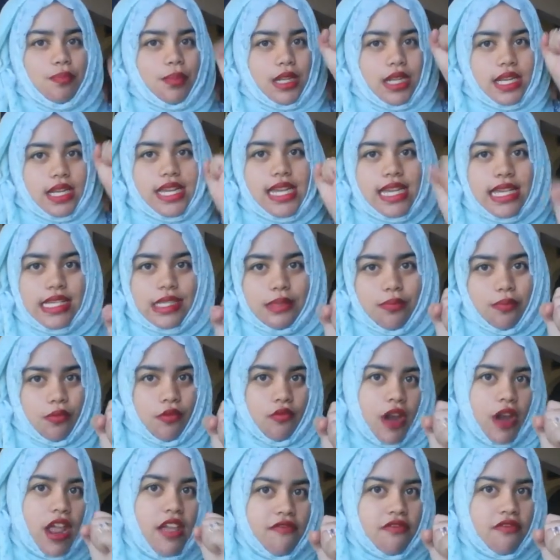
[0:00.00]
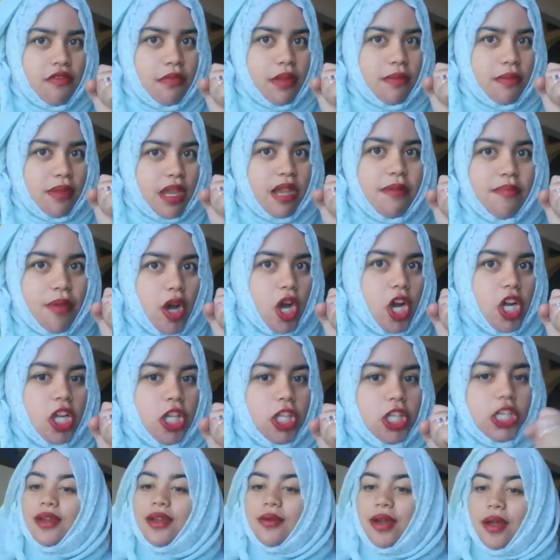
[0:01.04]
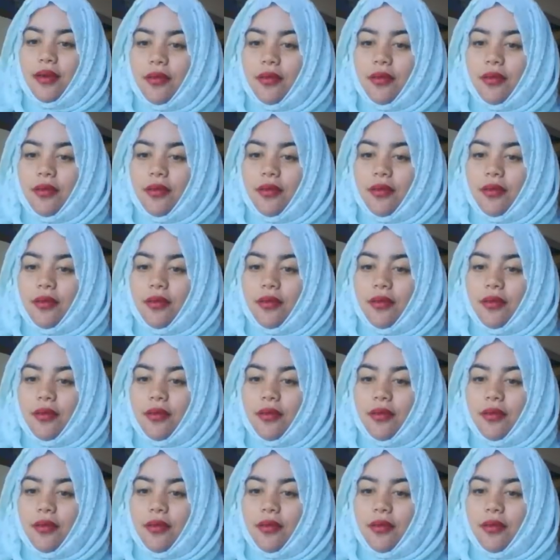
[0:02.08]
Please pray for me, people.